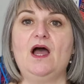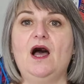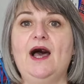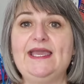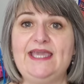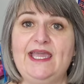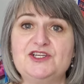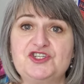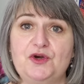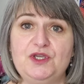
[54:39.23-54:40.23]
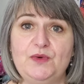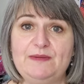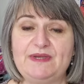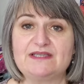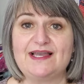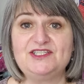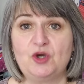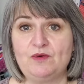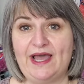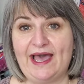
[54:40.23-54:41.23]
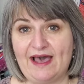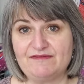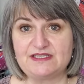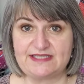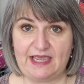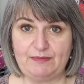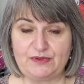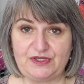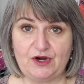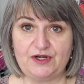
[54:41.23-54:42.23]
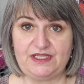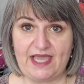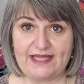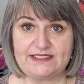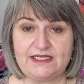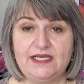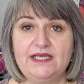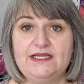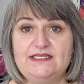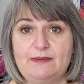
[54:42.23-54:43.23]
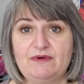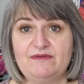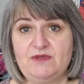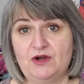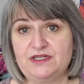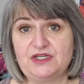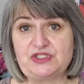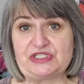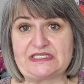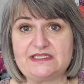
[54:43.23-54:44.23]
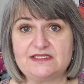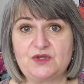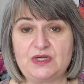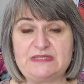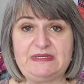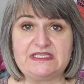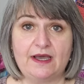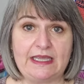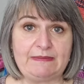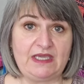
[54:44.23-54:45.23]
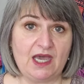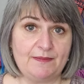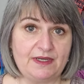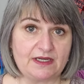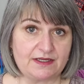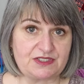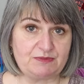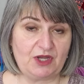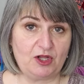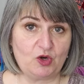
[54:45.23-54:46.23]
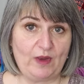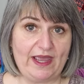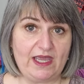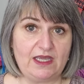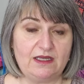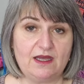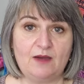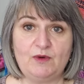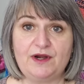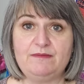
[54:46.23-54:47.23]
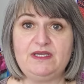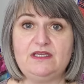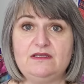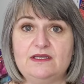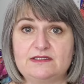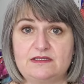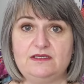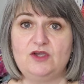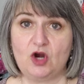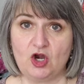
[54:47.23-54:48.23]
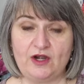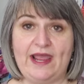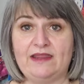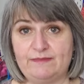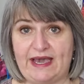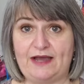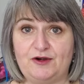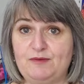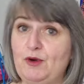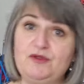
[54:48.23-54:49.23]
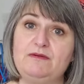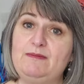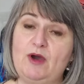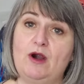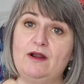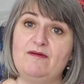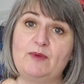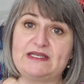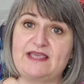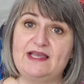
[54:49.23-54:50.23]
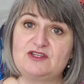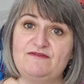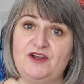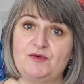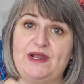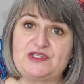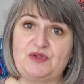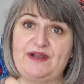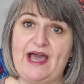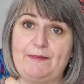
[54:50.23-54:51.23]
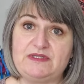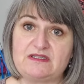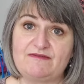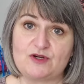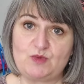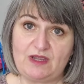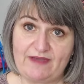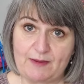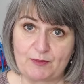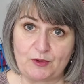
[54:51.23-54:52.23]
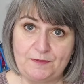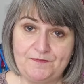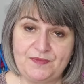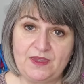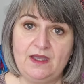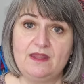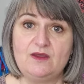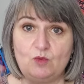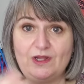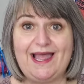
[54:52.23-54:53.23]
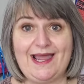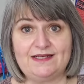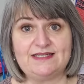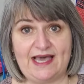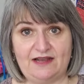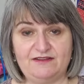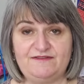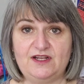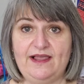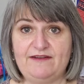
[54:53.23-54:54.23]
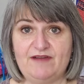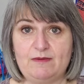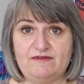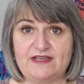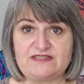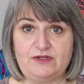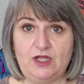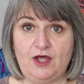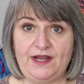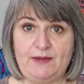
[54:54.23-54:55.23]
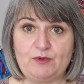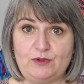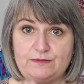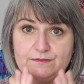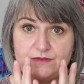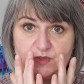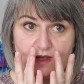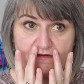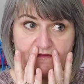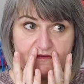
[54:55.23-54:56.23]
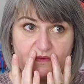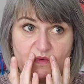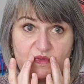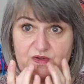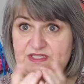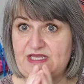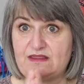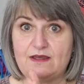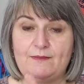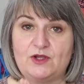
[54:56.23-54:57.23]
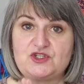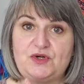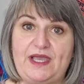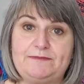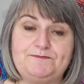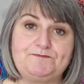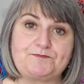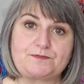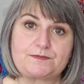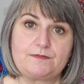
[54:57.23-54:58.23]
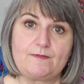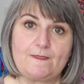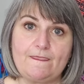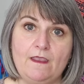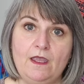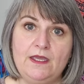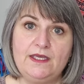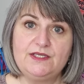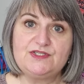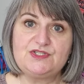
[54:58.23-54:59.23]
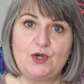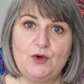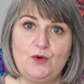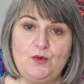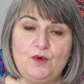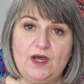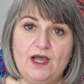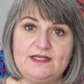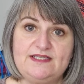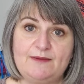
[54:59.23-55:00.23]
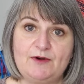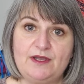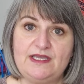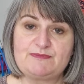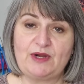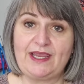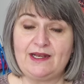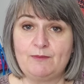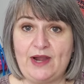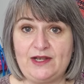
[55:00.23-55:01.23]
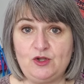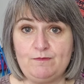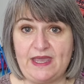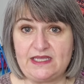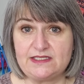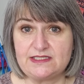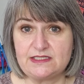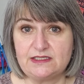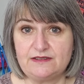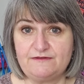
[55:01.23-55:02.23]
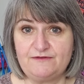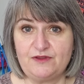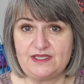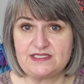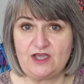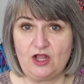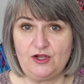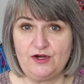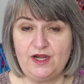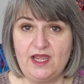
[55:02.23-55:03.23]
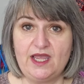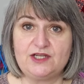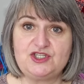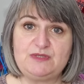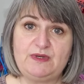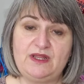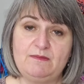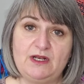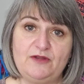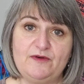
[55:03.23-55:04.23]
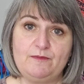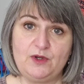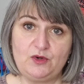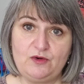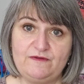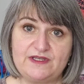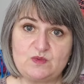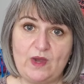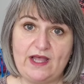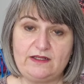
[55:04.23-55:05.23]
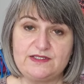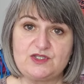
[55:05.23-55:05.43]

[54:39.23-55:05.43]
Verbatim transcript: I can't show you it because I don't have the sample yarn yet. Deborah from Yarn Indulgences is going to be dyeing me up a custom colorway. Um, we're going to be, it, the yarn and the pattern are both going to be part of a breast cancer fundraiser that happens the first week of April that will end at the Fiddlehead Fiber Festival on April 12th or 13th. I'm not sure yet. So Deborah is bringing in a brand new base for this color and she's been in the middle of a move as well.